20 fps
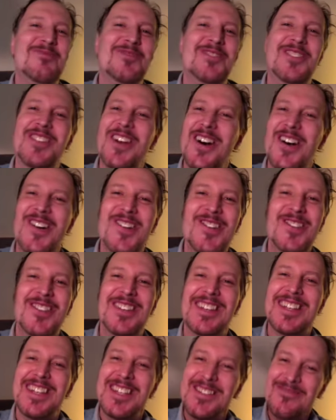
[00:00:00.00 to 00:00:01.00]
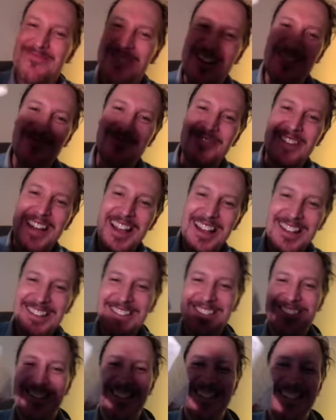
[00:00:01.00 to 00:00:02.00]
No, in my
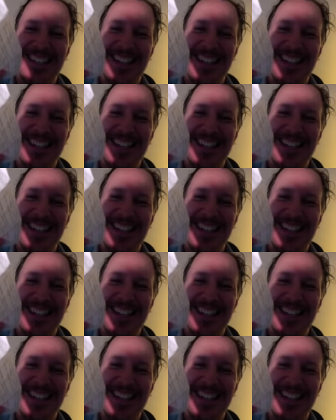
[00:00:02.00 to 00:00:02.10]
files it